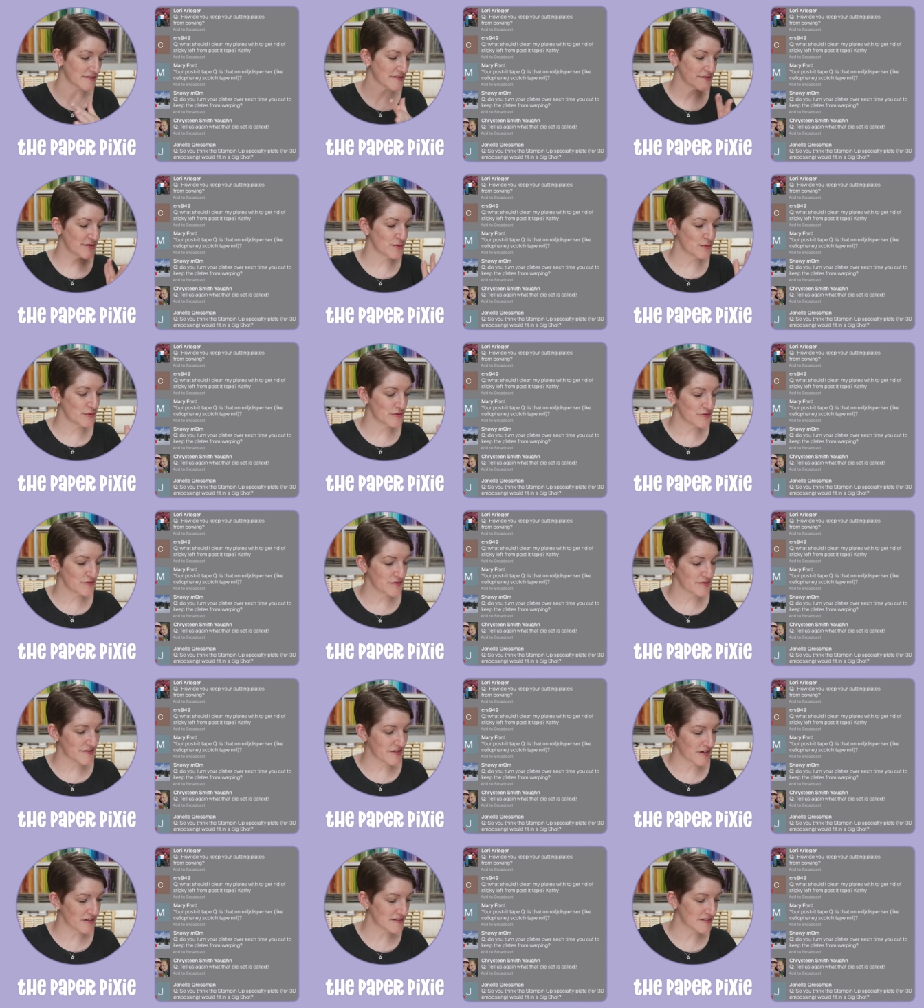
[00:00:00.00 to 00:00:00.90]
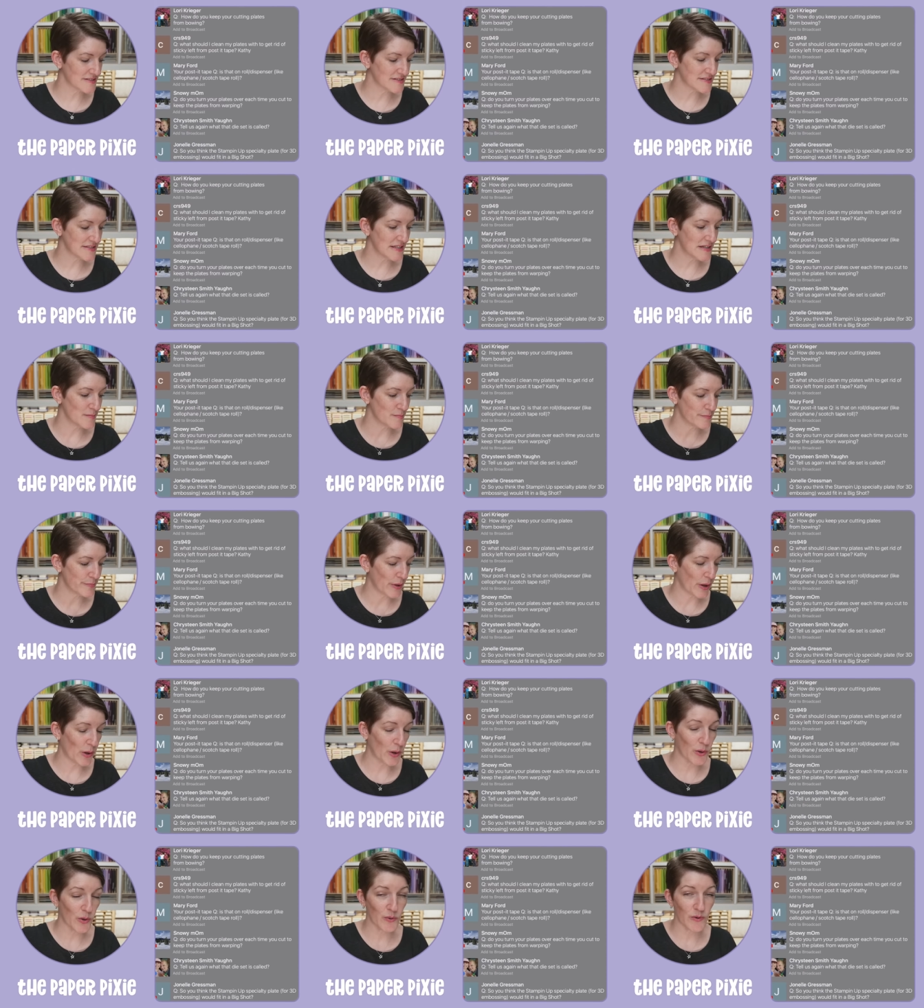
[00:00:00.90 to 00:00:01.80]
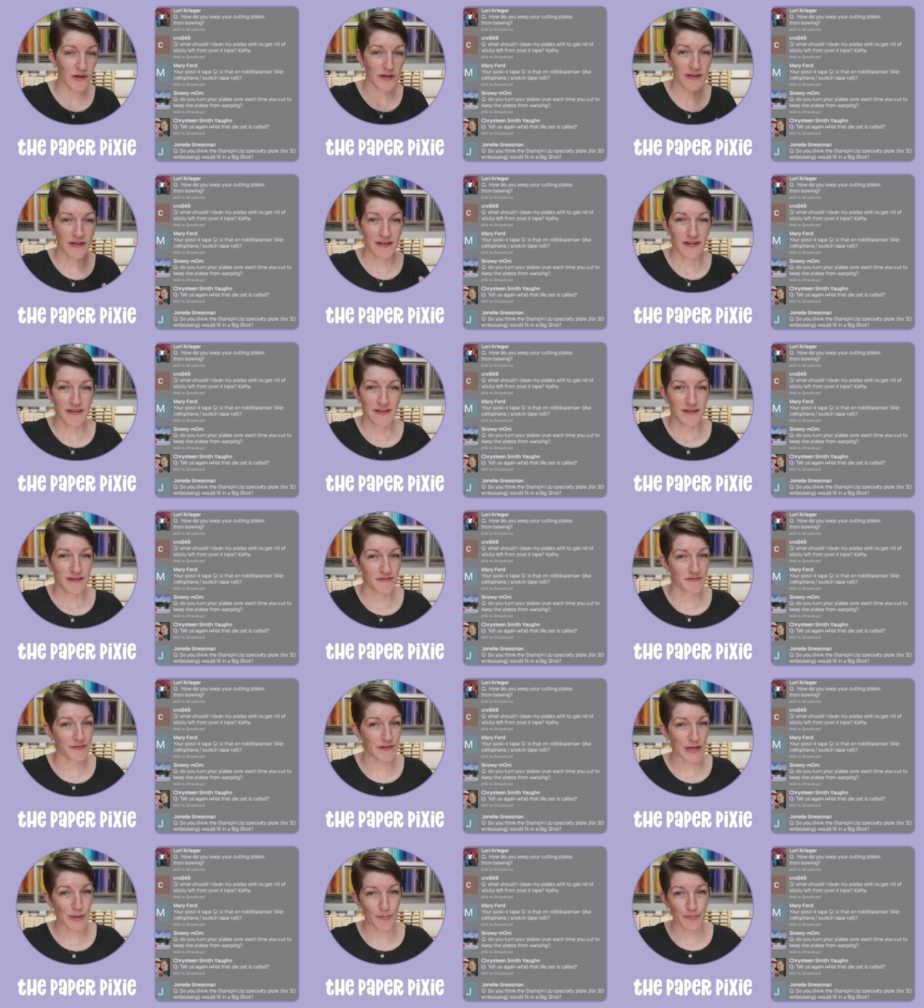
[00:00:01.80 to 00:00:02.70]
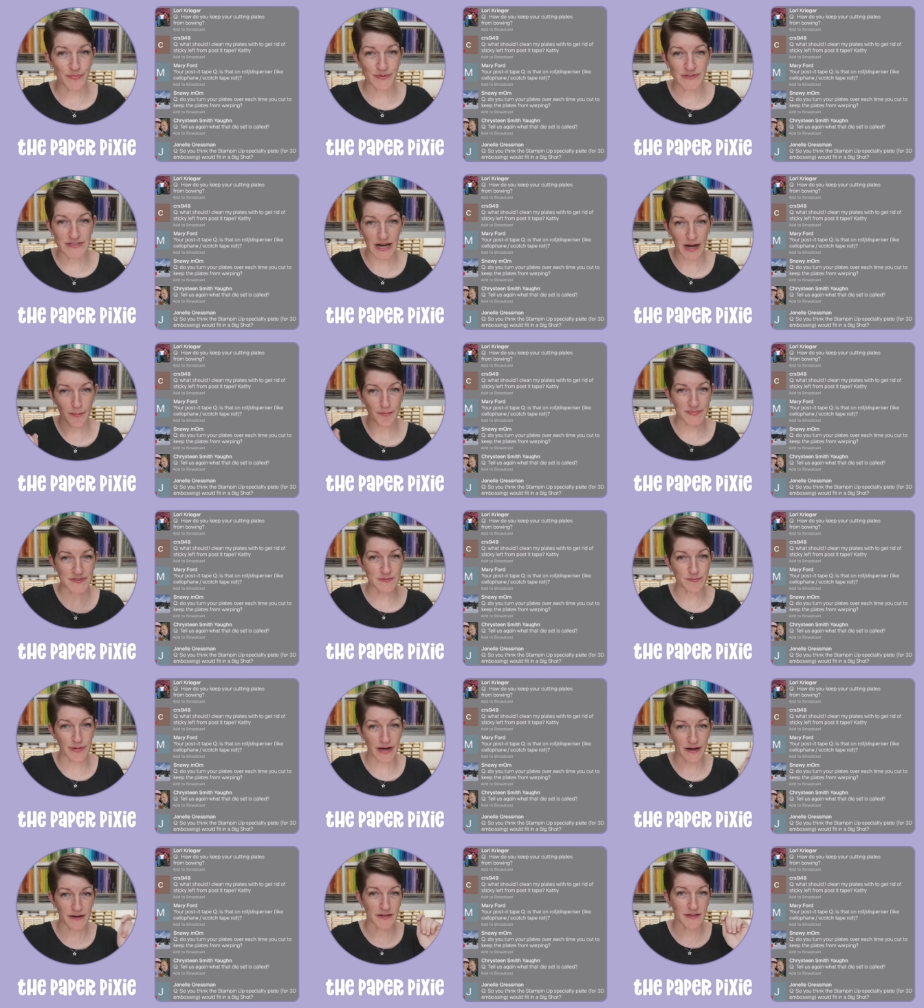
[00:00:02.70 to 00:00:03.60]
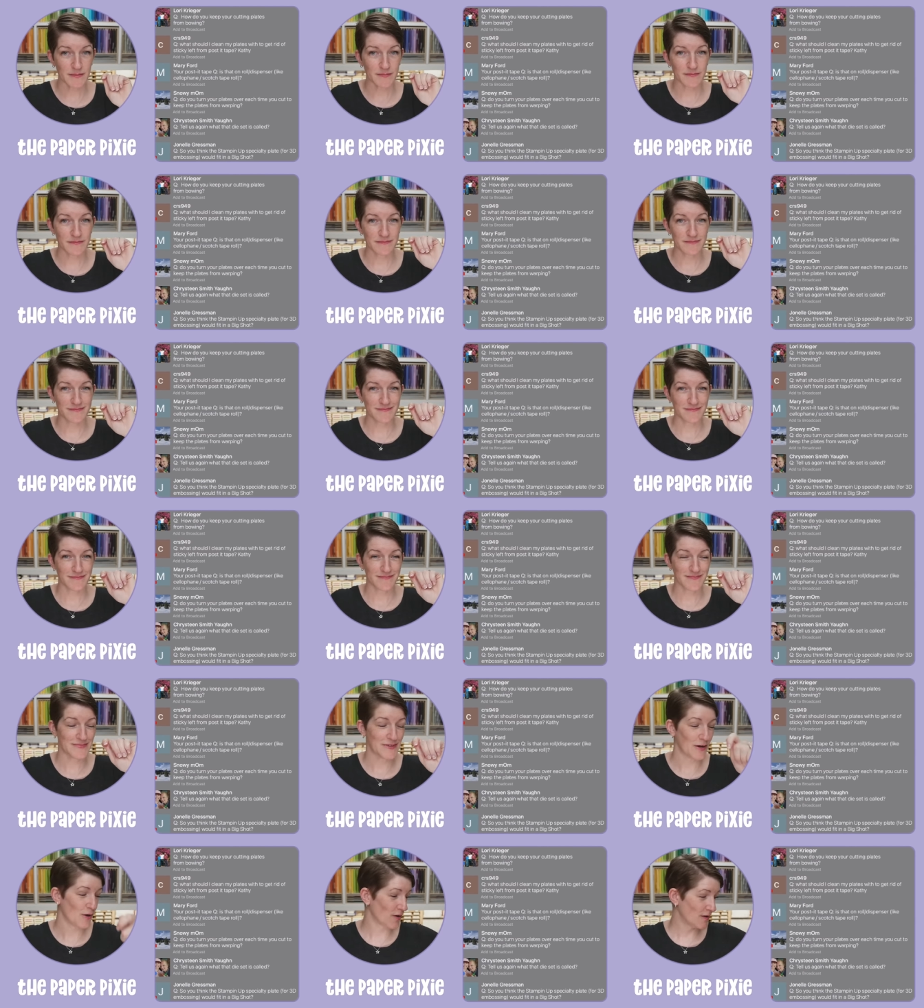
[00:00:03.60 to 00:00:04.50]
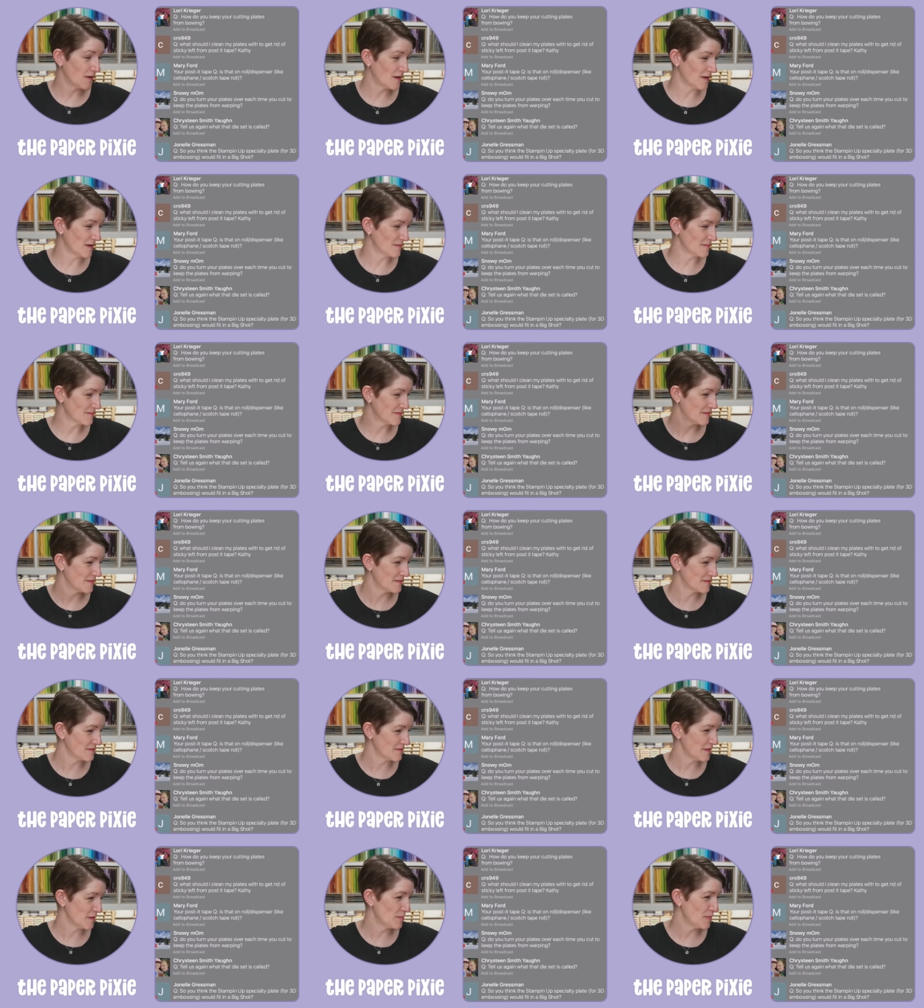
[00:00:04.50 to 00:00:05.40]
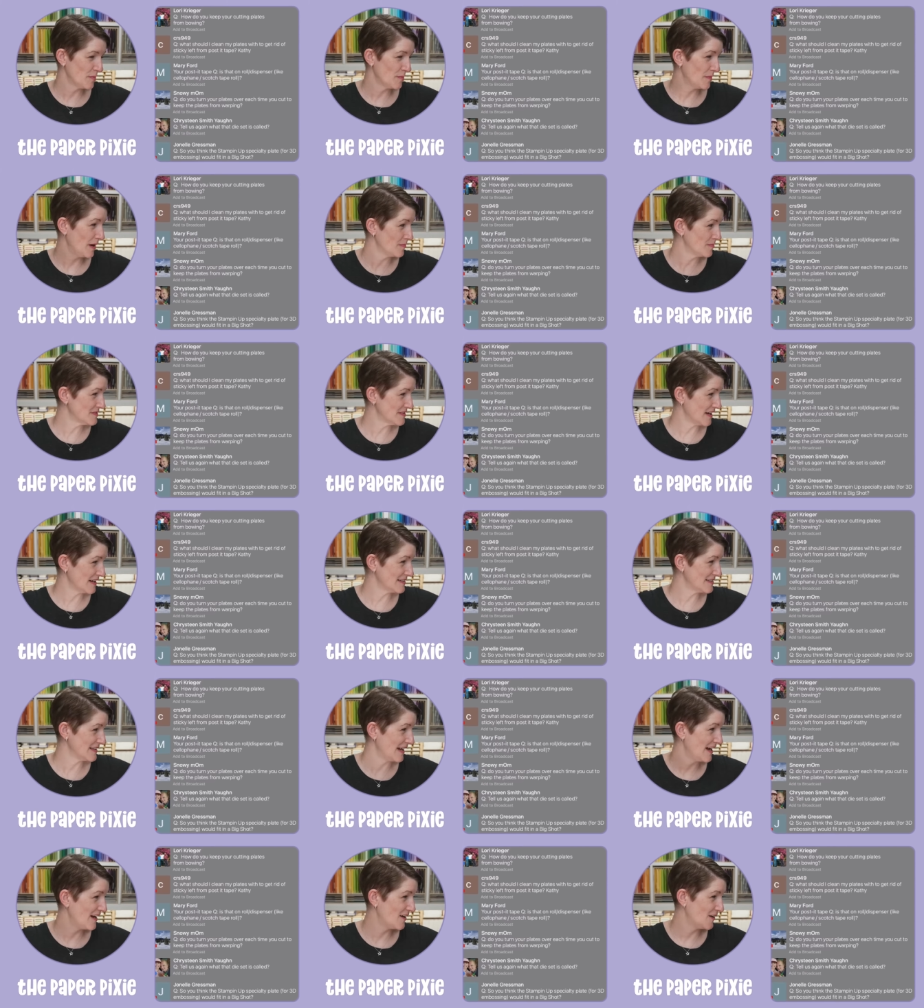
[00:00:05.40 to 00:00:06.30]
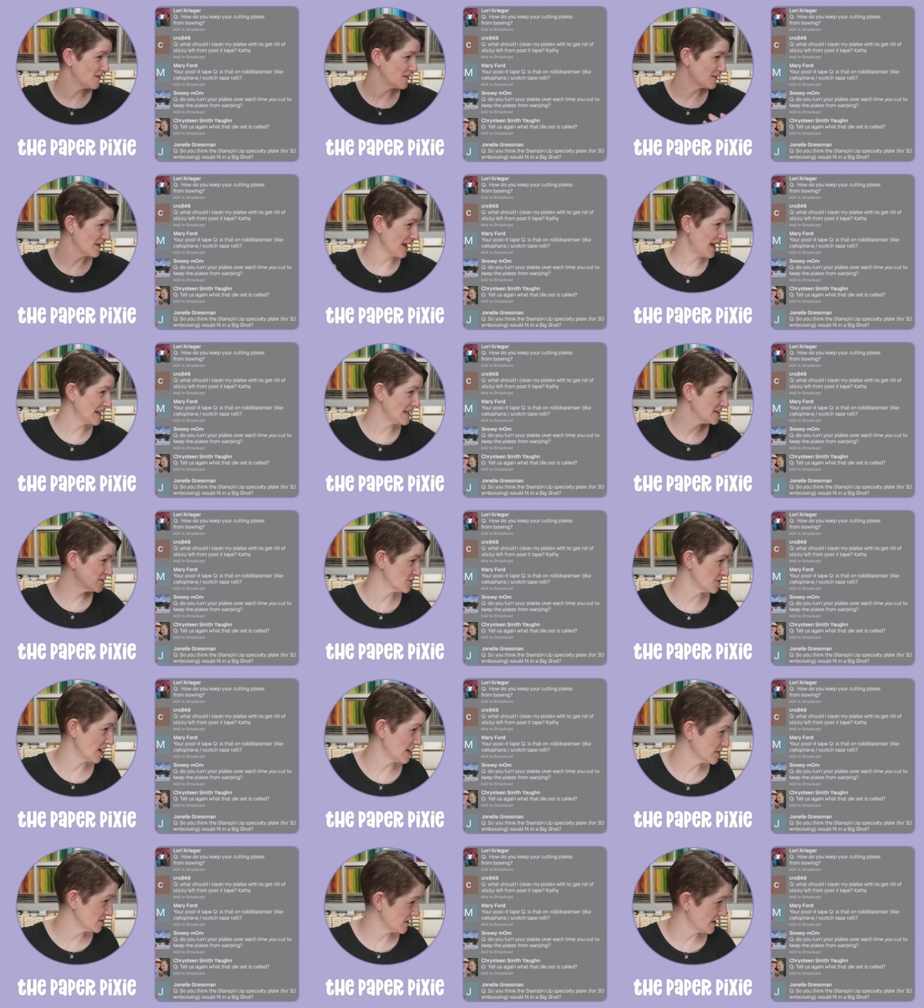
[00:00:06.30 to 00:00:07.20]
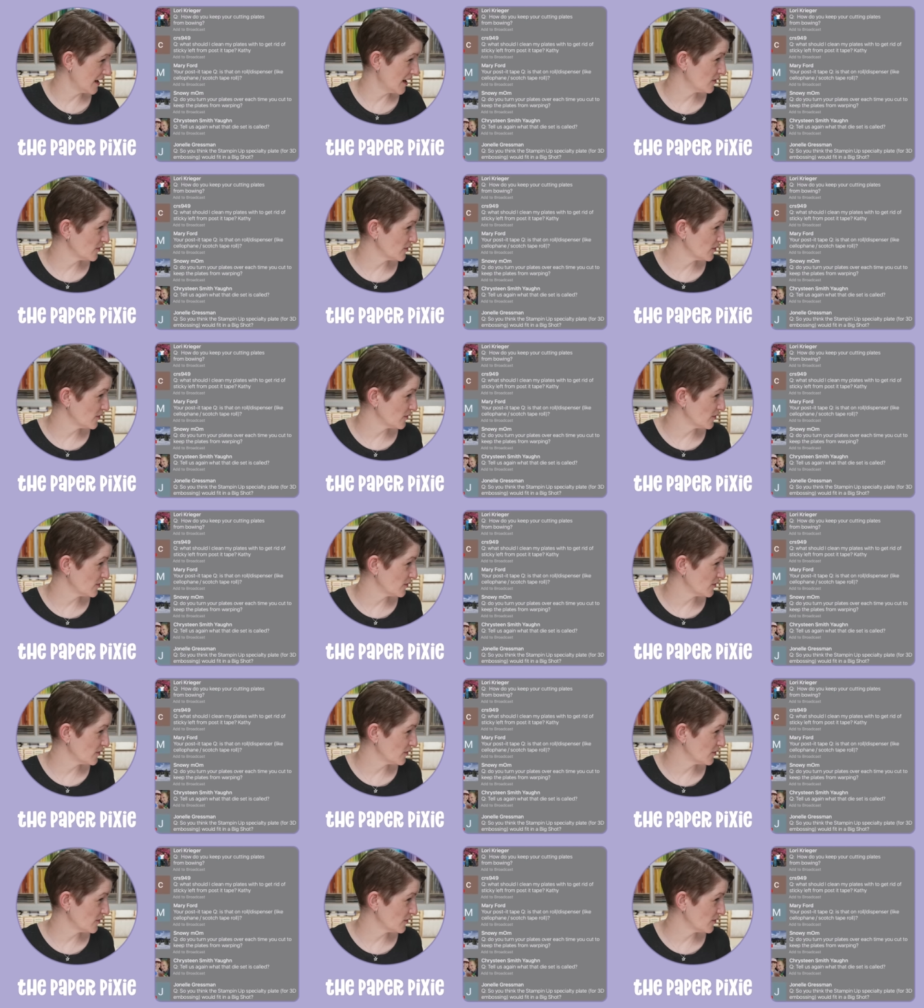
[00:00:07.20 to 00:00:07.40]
As soon as you start to see it bow, flip top to bottom, um, flip them upside down in any direction.